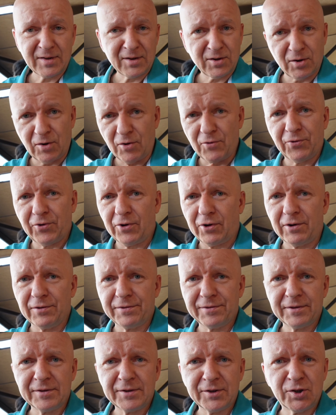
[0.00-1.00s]
Go
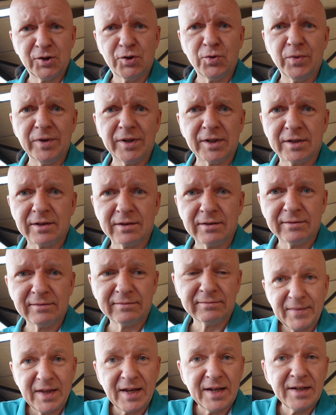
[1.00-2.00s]
forth, do it.
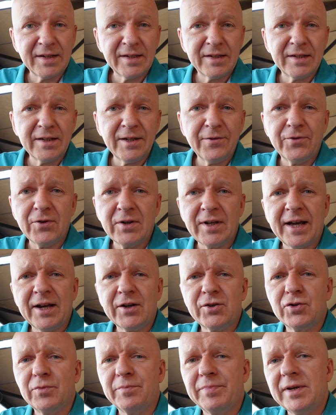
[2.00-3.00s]
And if you
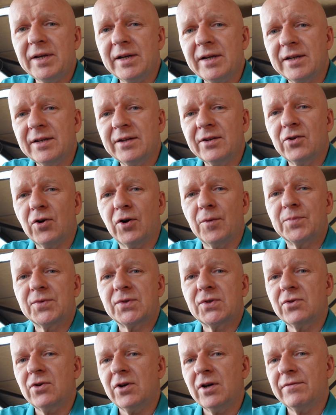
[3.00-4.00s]
like to be an
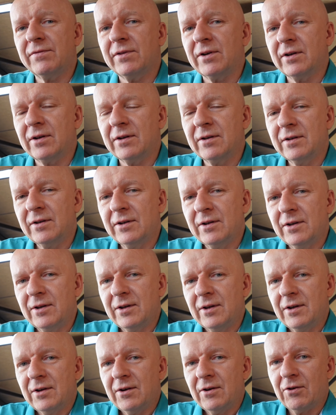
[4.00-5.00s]
observer
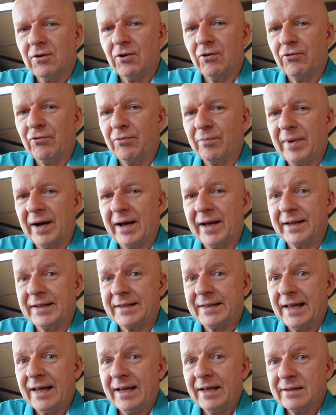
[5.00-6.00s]
of my
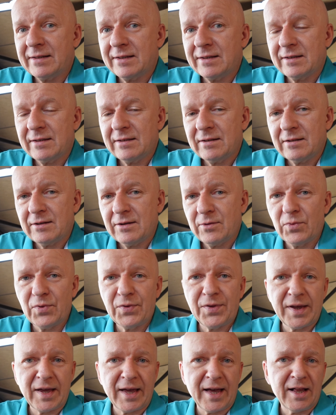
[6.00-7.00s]
dates with
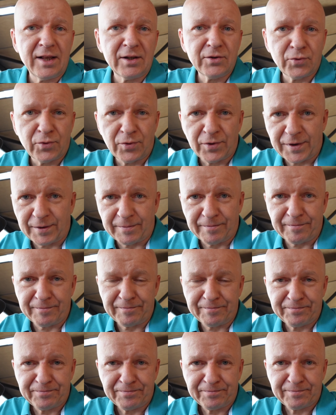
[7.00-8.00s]
the algorithm,
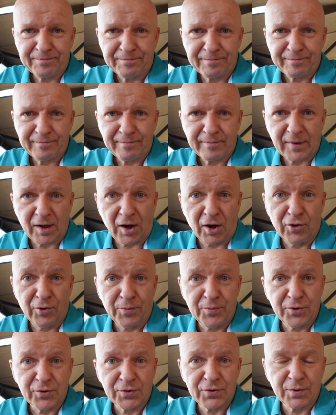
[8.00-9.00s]
I
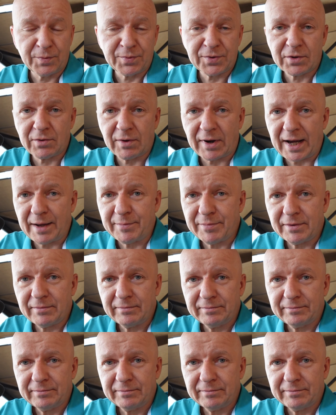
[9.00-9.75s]
hope you subscribe.